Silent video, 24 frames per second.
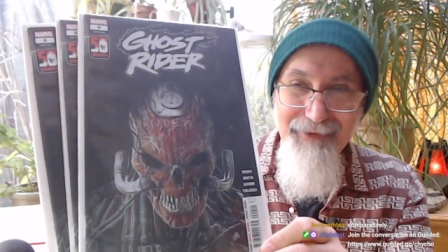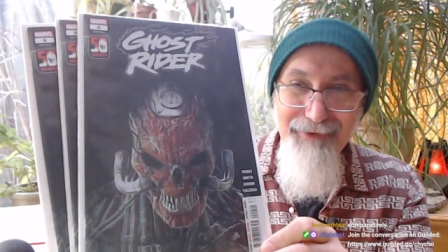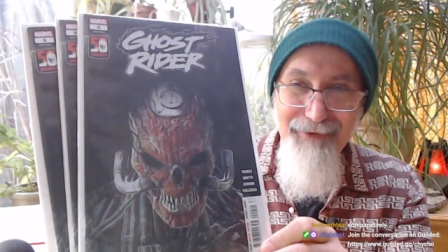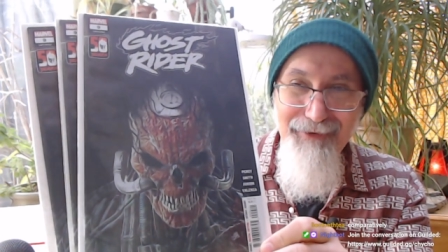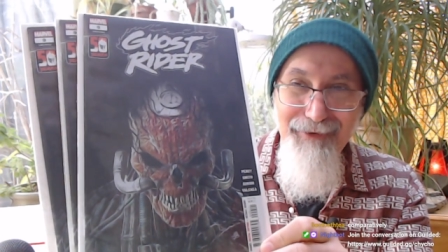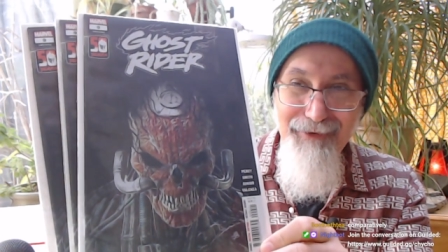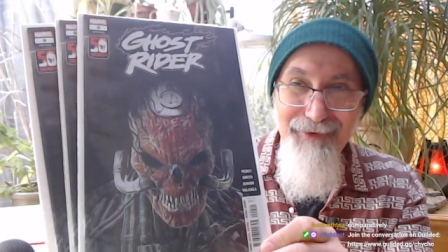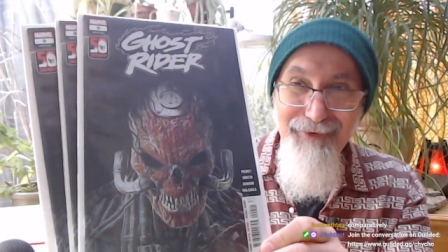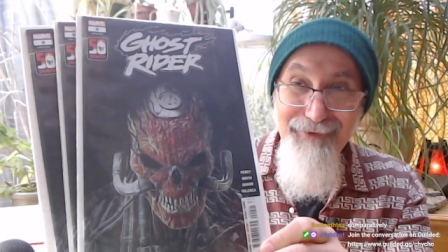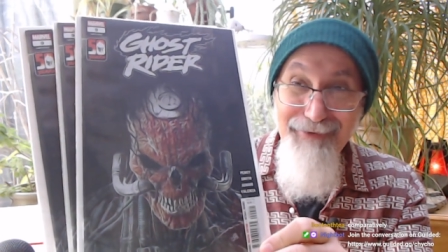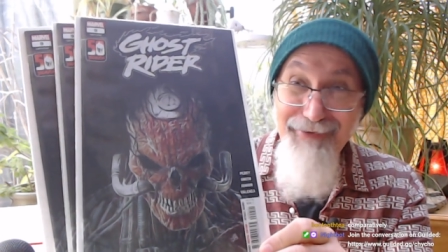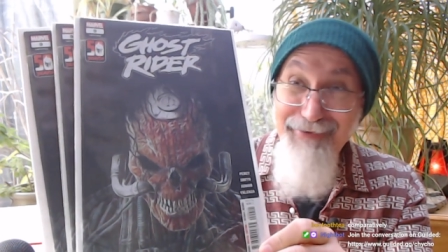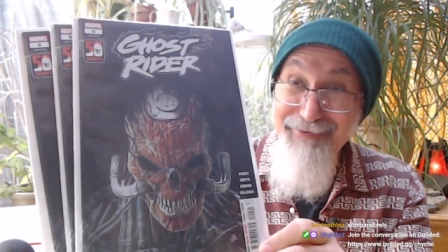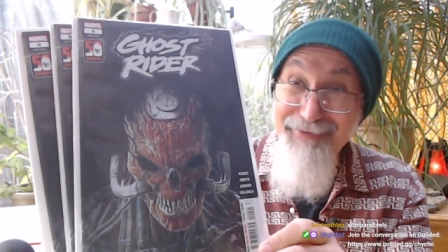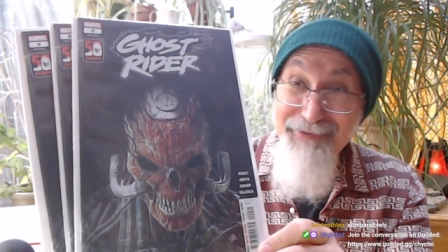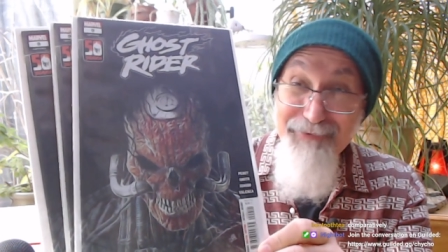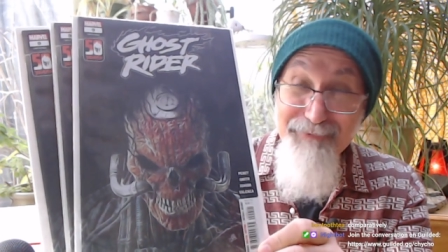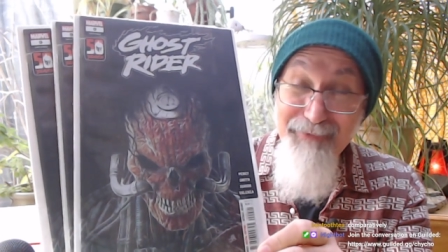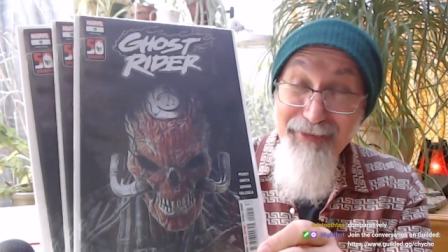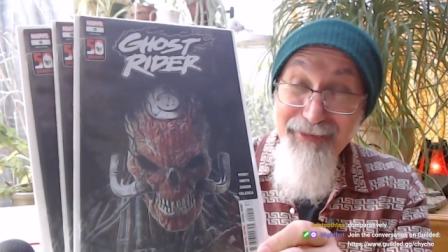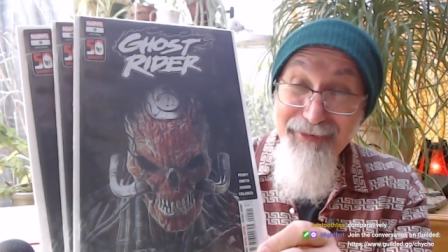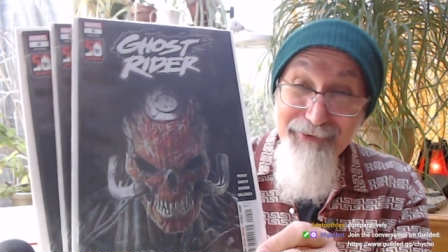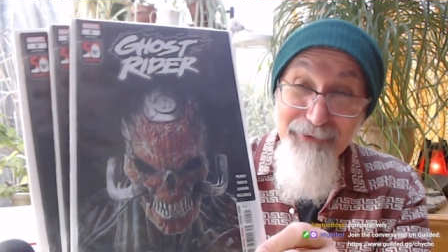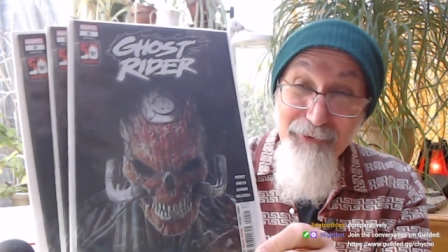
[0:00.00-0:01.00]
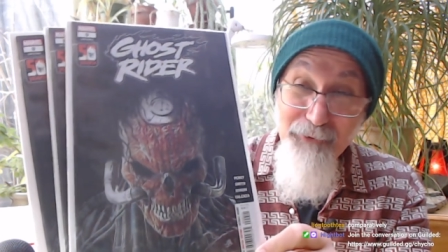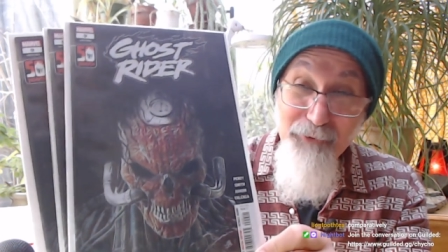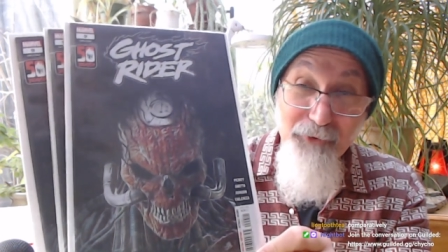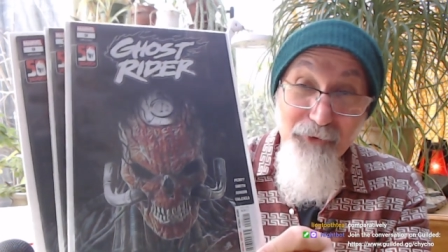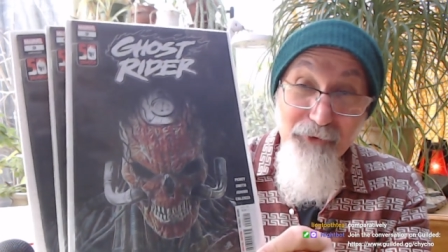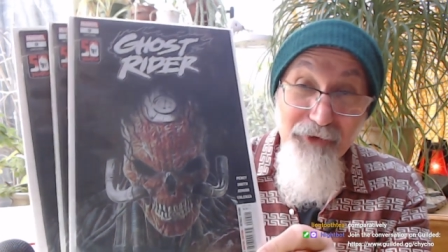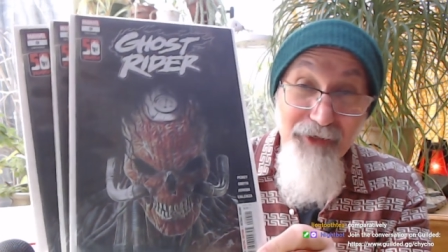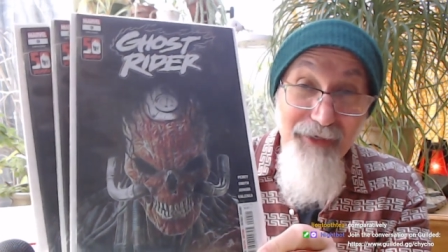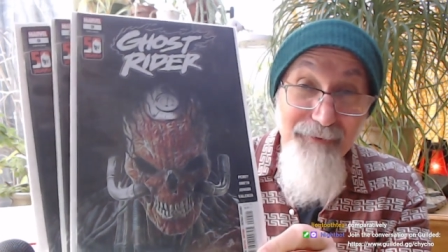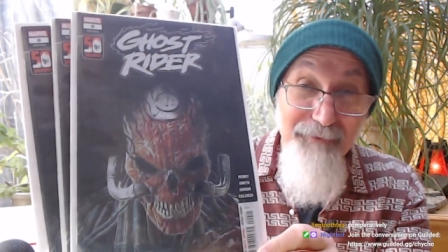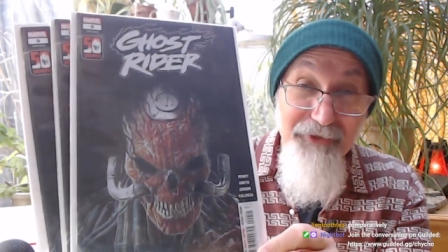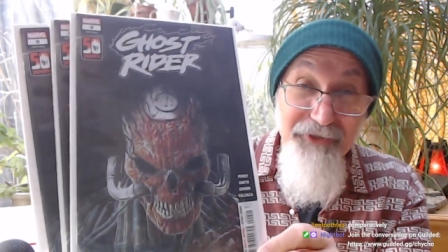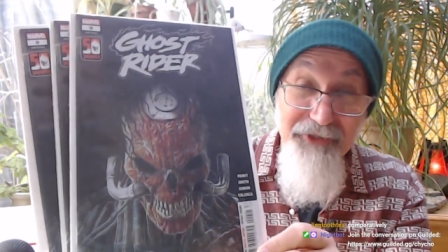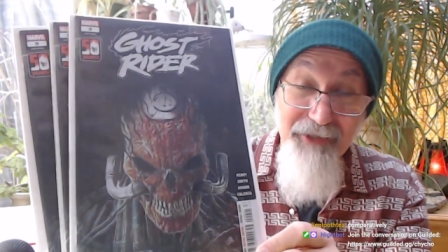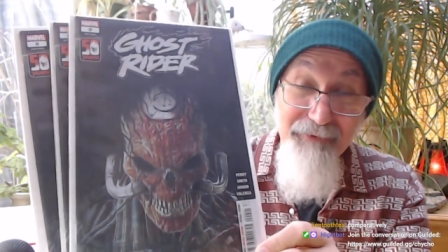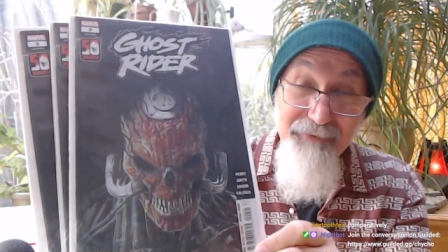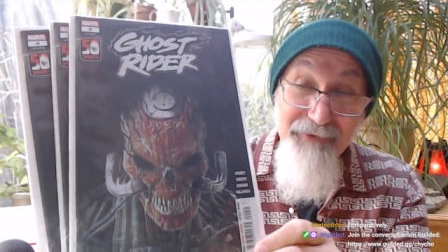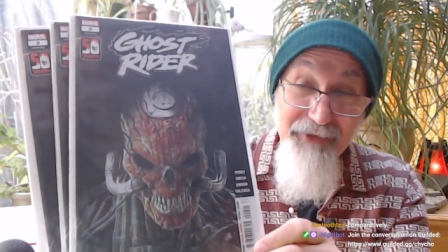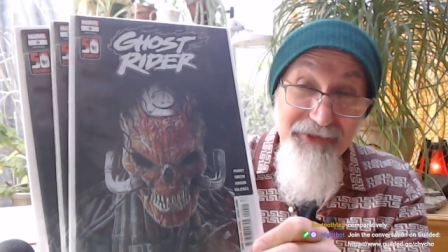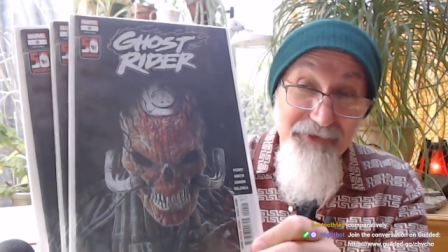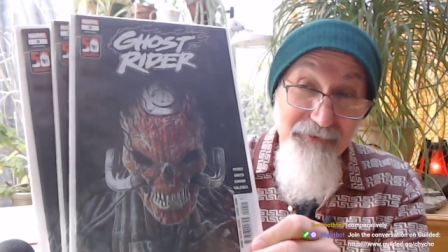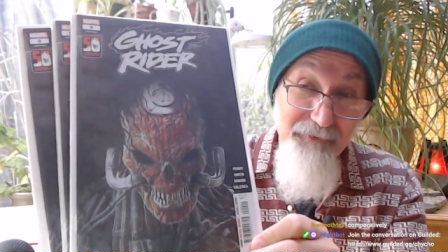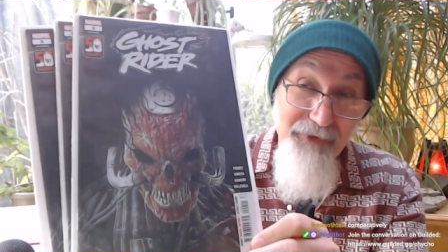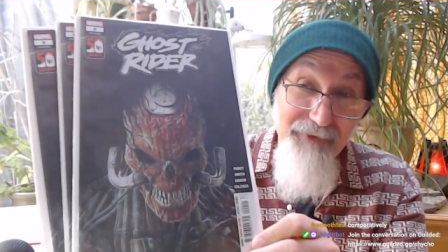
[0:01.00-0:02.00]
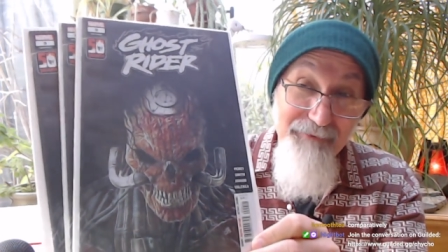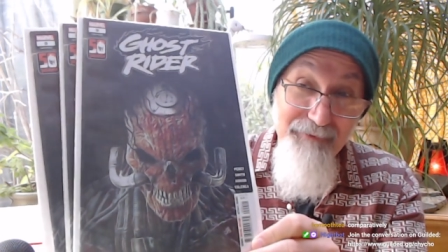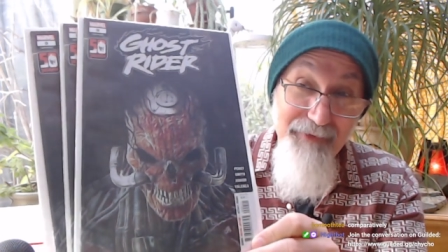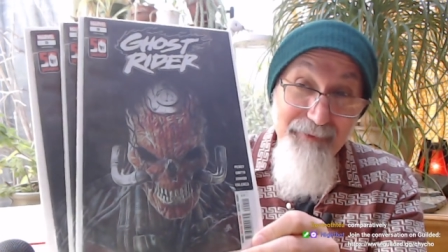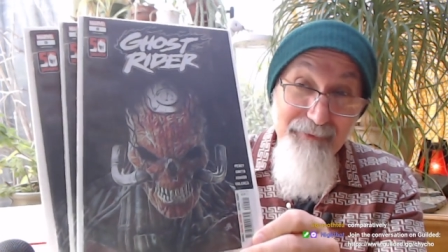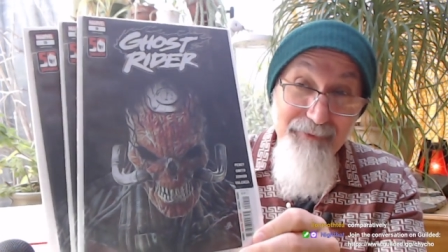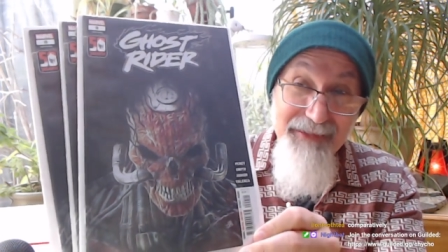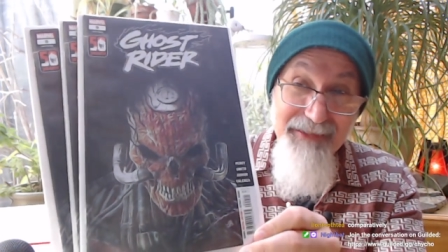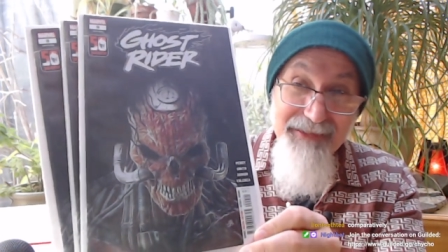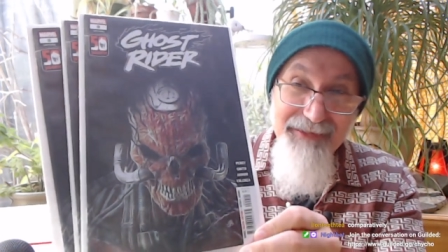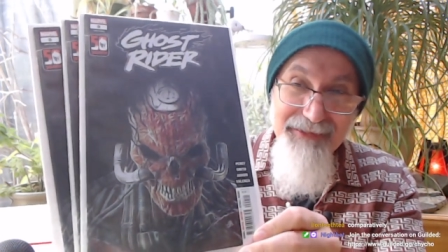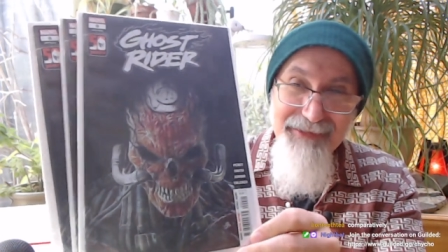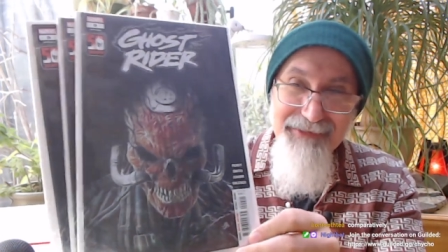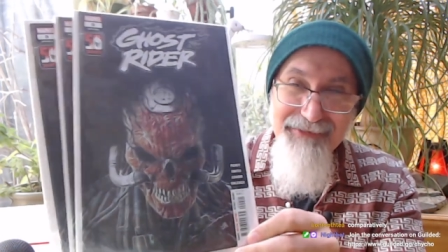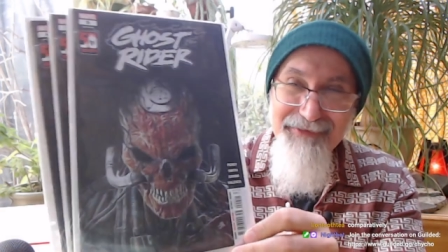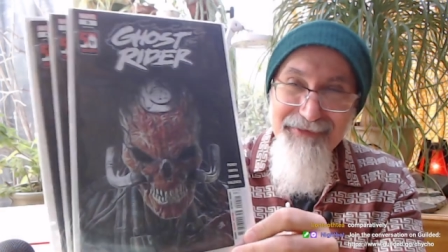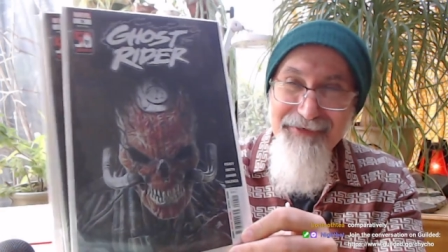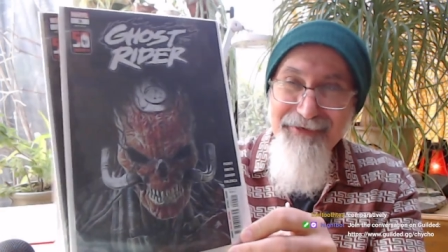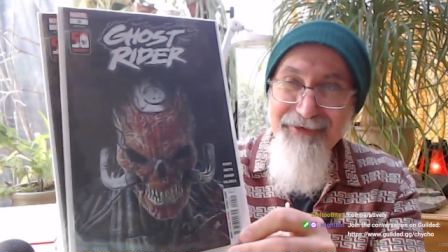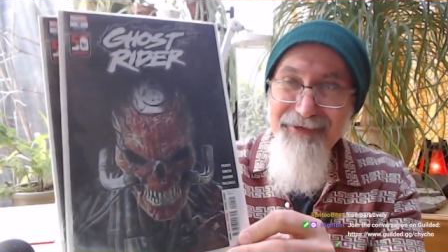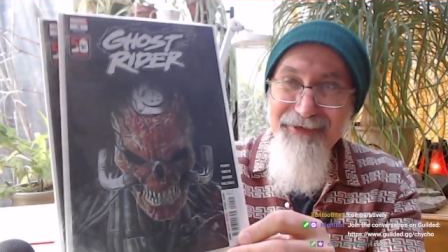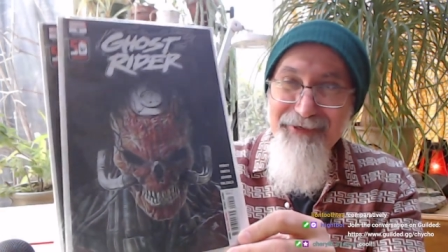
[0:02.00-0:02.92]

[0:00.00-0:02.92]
Uh, I guess my local comic shop doesn't want my business,